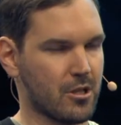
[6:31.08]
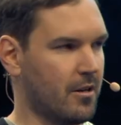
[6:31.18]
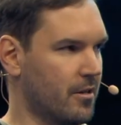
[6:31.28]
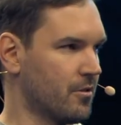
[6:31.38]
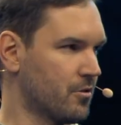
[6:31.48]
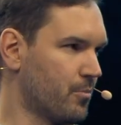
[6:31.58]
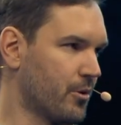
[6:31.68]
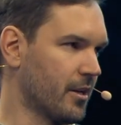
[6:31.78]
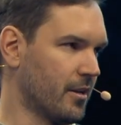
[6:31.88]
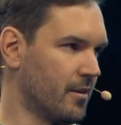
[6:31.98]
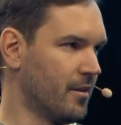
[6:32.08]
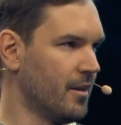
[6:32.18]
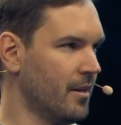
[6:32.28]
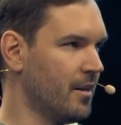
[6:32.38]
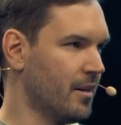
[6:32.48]
harder to bring in
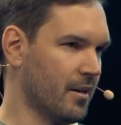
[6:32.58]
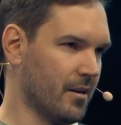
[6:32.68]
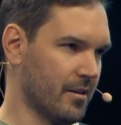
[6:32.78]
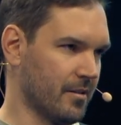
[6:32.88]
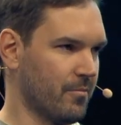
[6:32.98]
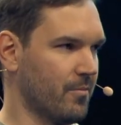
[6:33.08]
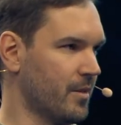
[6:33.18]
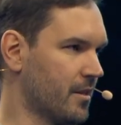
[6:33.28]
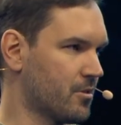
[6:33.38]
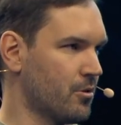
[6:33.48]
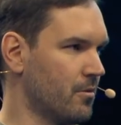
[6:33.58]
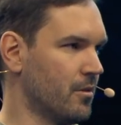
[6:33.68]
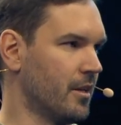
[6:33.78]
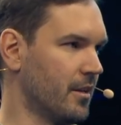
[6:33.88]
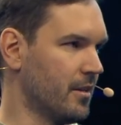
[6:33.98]
uh,
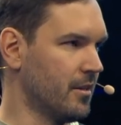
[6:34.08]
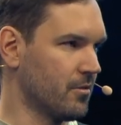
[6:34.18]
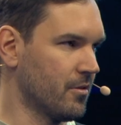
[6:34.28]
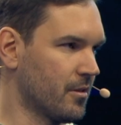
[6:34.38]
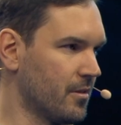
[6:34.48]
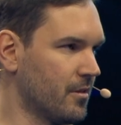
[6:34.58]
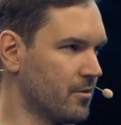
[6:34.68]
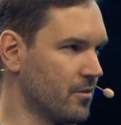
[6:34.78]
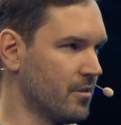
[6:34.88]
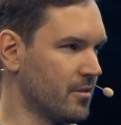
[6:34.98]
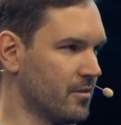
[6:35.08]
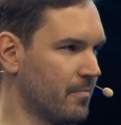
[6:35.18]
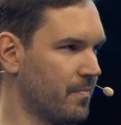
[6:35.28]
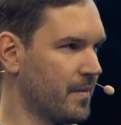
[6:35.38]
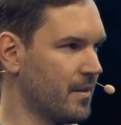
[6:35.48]
externally into the into the
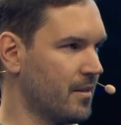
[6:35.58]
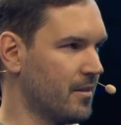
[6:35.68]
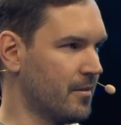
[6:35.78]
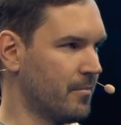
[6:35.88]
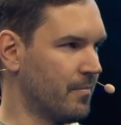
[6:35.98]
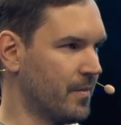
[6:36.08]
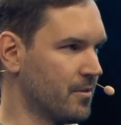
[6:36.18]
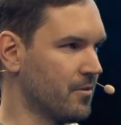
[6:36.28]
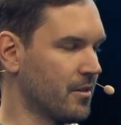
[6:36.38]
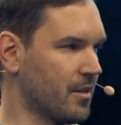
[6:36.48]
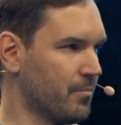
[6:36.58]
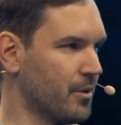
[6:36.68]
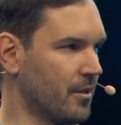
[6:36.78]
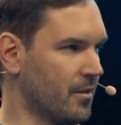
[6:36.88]
um, into the company.